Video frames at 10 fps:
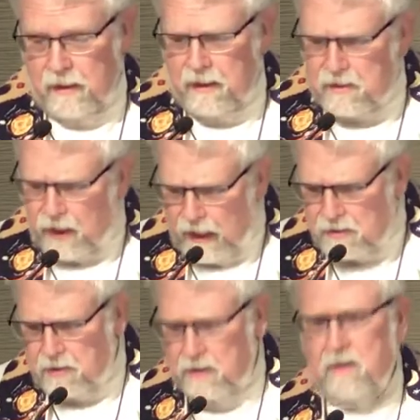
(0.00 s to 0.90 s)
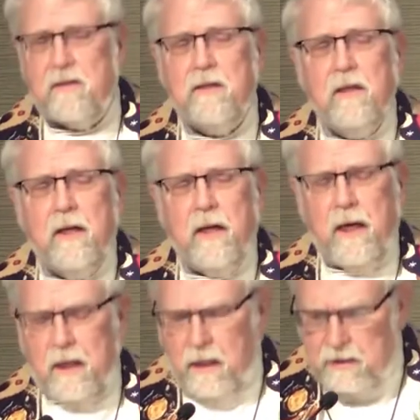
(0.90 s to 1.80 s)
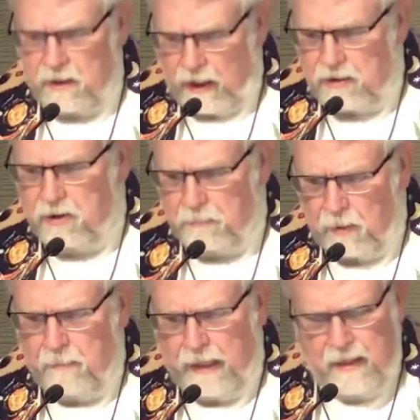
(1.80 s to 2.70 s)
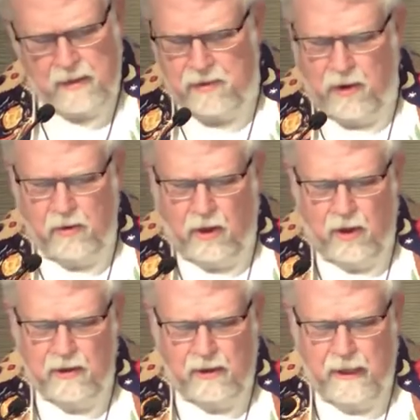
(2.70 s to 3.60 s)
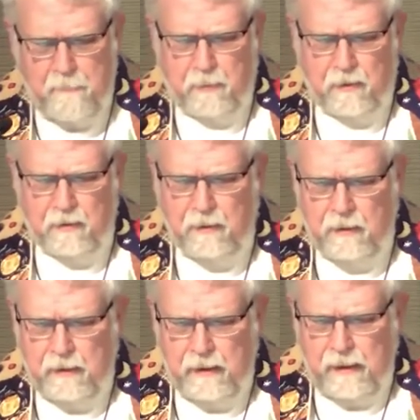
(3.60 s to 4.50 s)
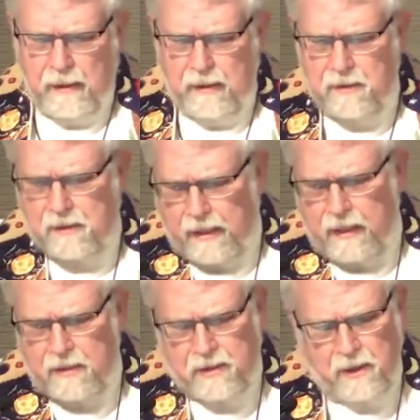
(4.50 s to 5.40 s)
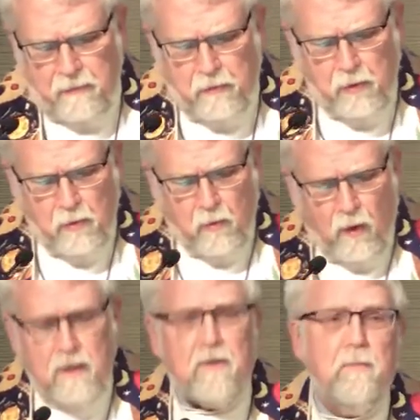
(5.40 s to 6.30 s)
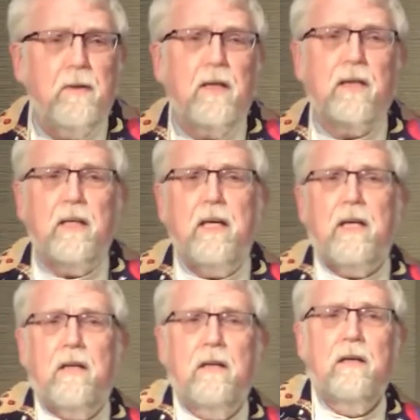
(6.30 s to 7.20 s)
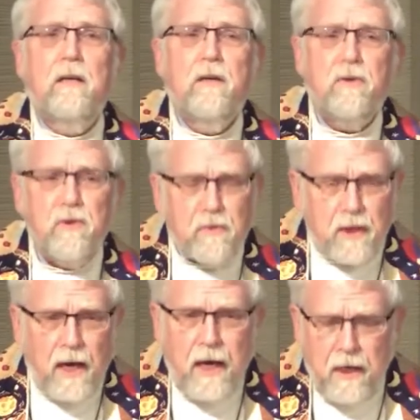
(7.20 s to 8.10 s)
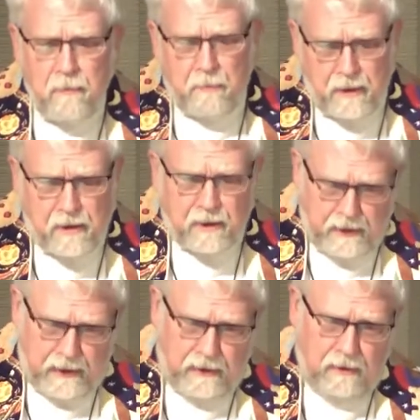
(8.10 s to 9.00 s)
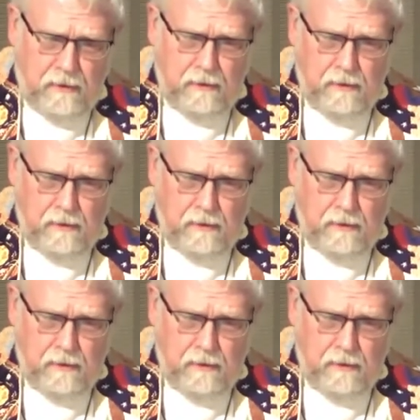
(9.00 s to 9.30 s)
He touches an untouchable man, a so-called leper, and says, if you want to be clean, you can be clean.